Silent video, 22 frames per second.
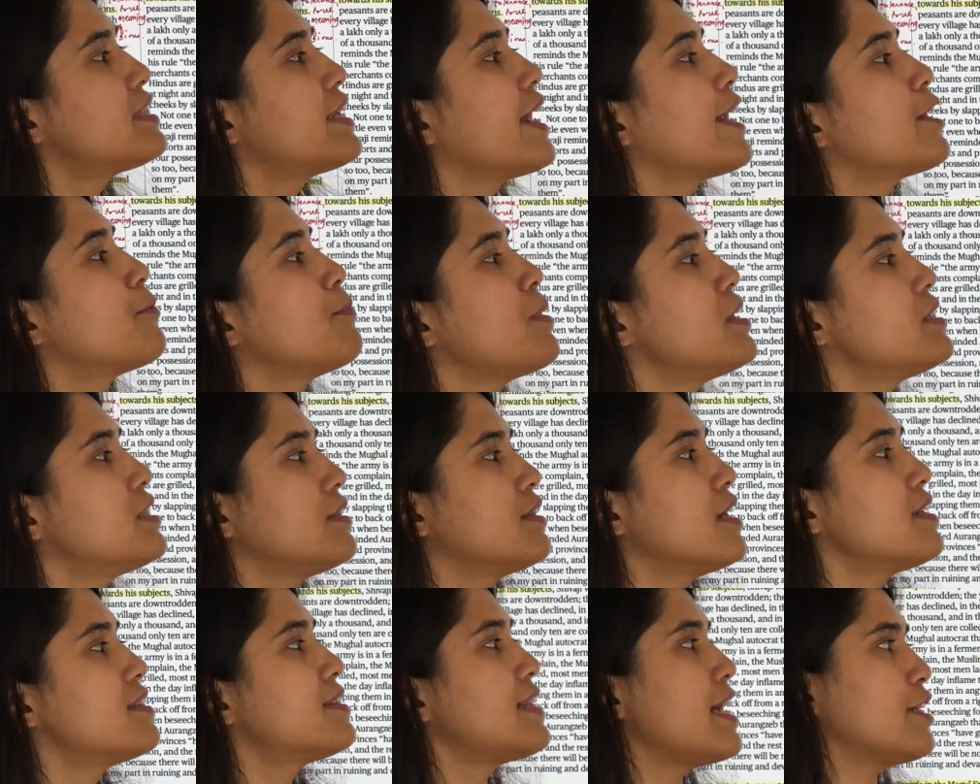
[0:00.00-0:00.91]
statements in
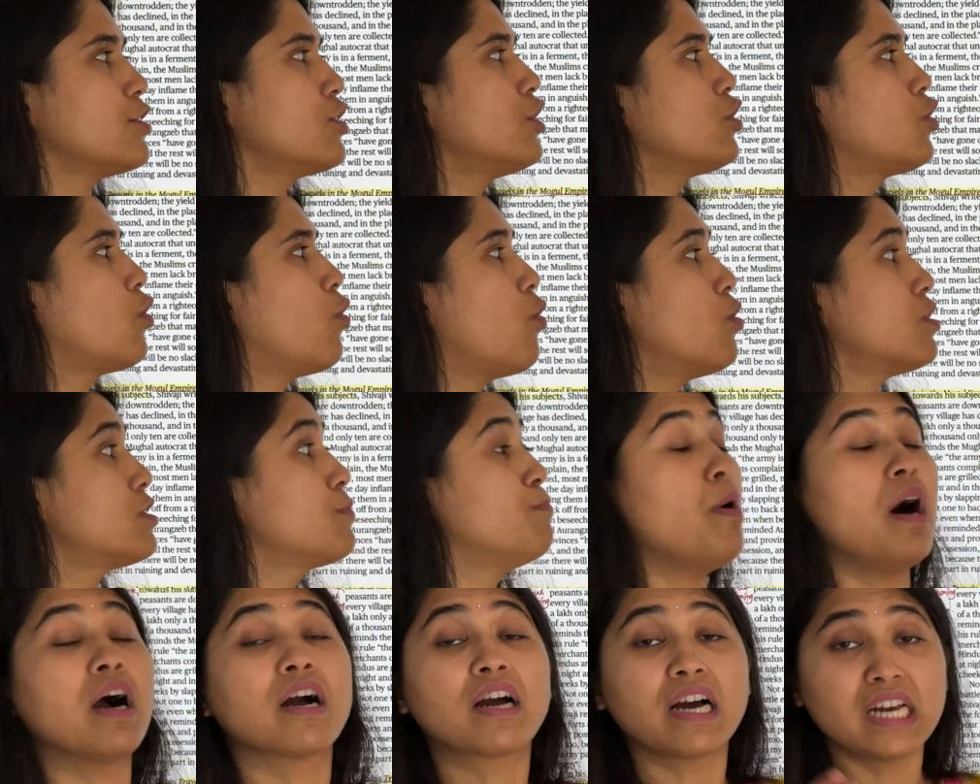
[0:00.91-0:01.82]
the session courts,
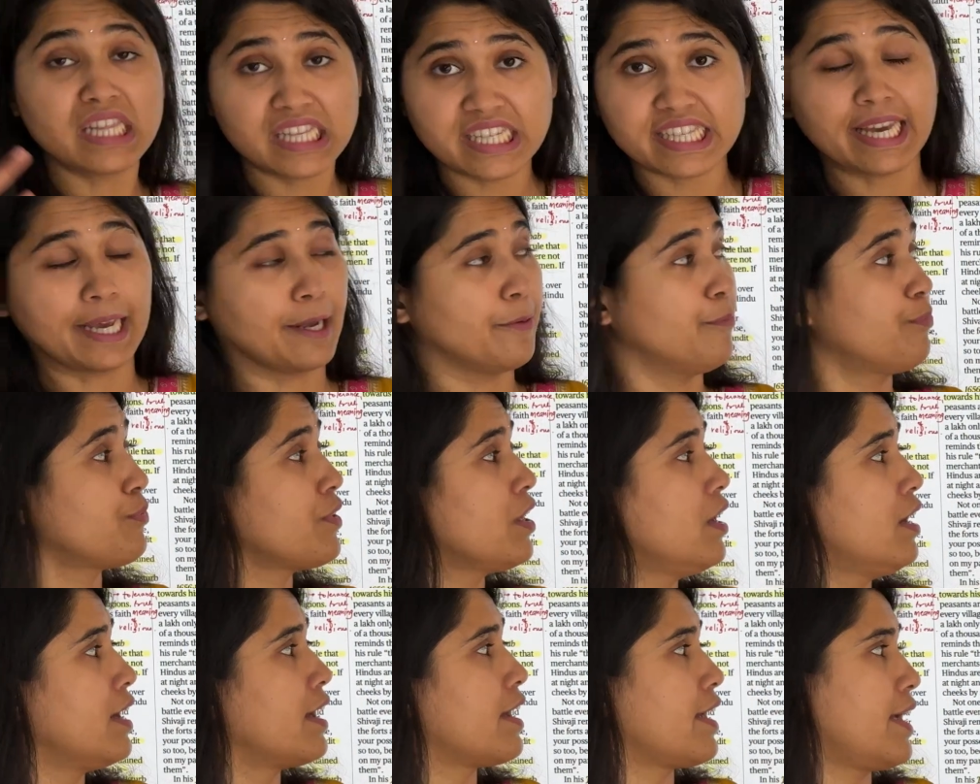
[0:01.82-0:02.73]
Bhagat Singh
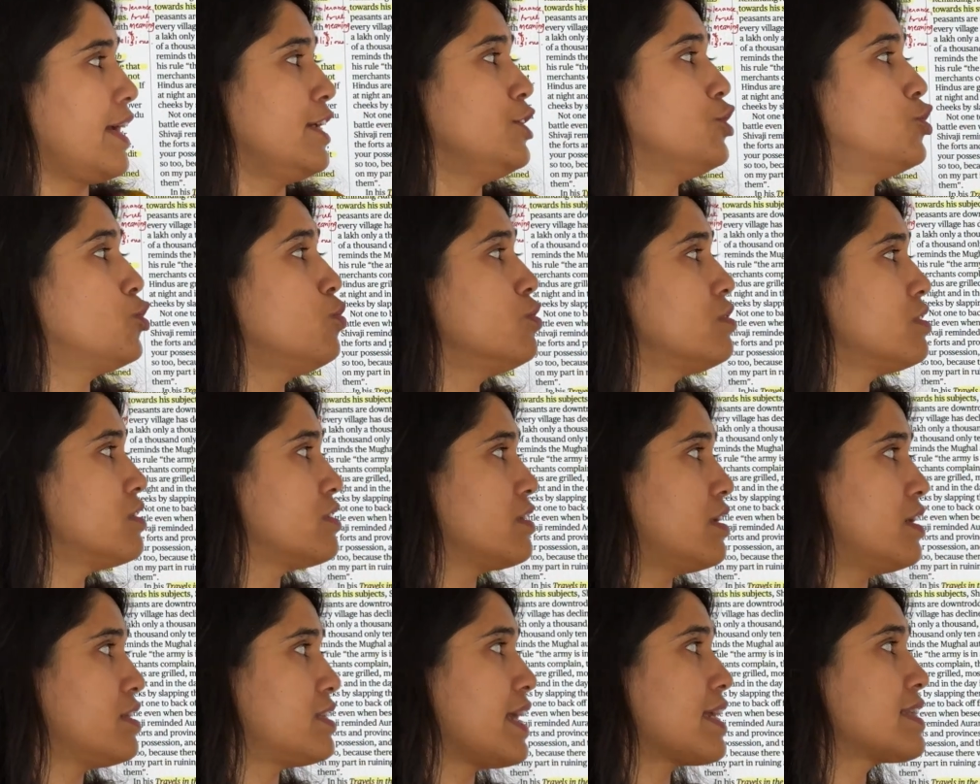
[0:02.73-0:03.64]
in June
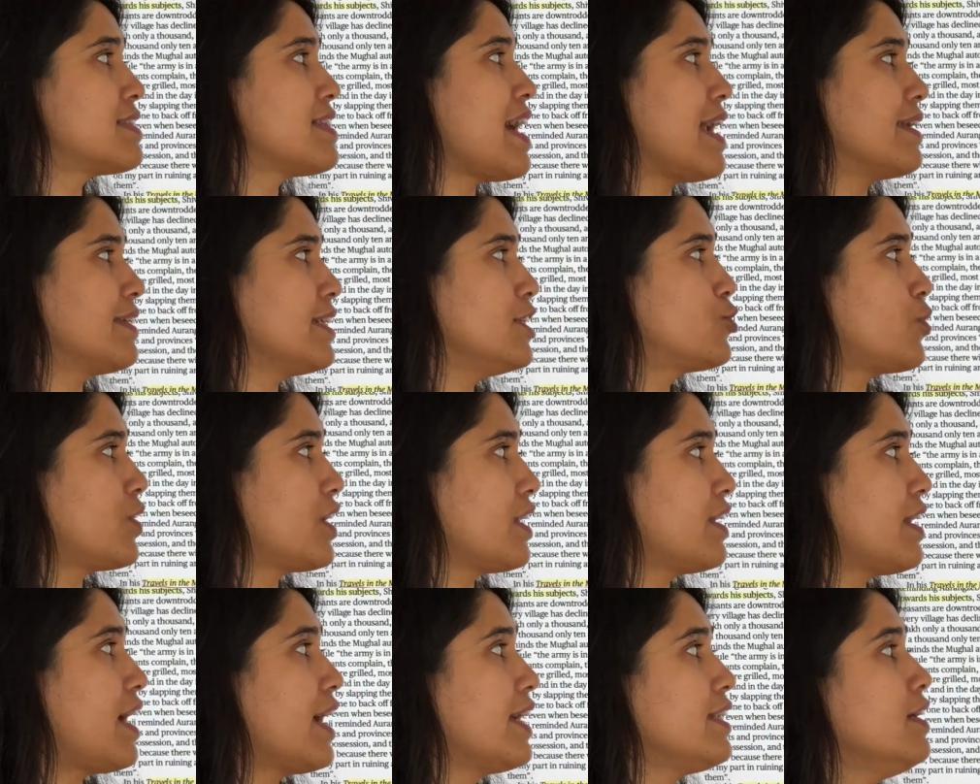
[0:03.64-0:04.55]
6,
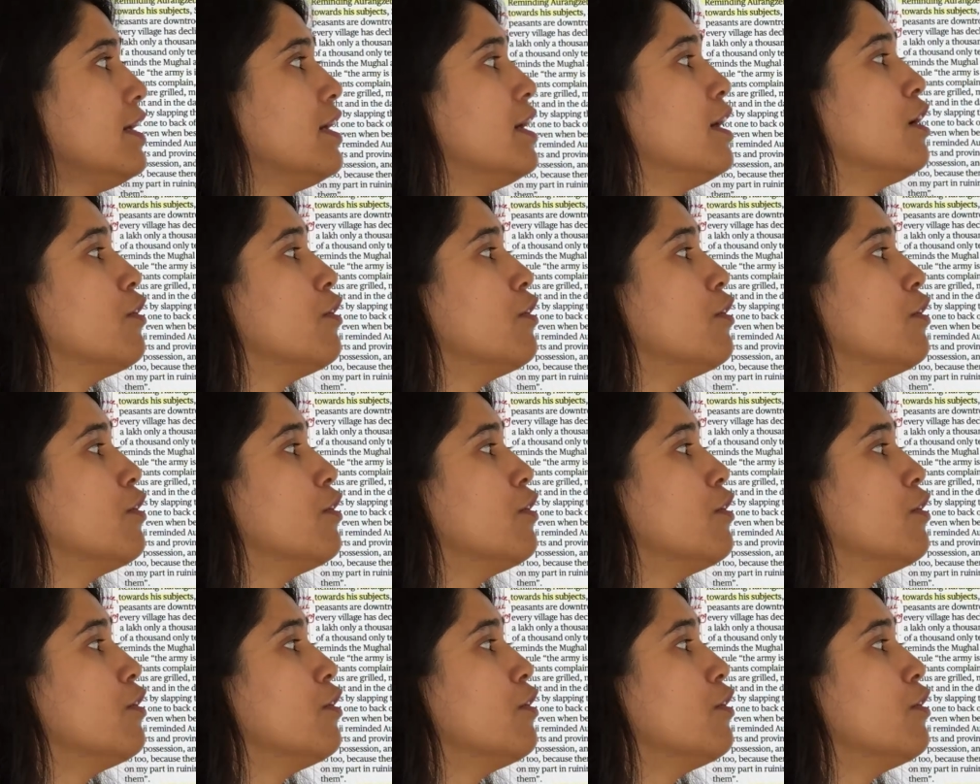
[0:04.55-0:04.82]
1929